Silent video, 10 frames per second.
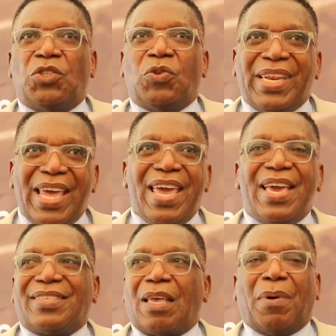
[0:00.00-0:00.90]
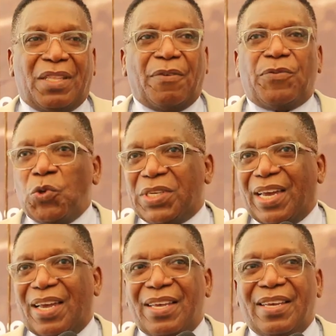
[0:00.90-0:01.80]
Today is about the future,
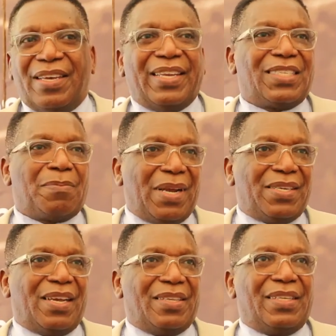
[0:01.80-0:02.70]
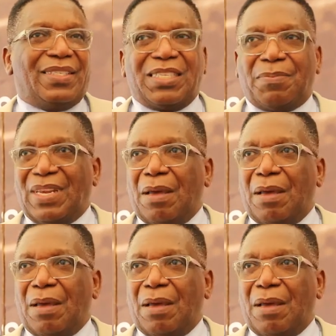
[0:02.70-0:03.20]
in as much as it has been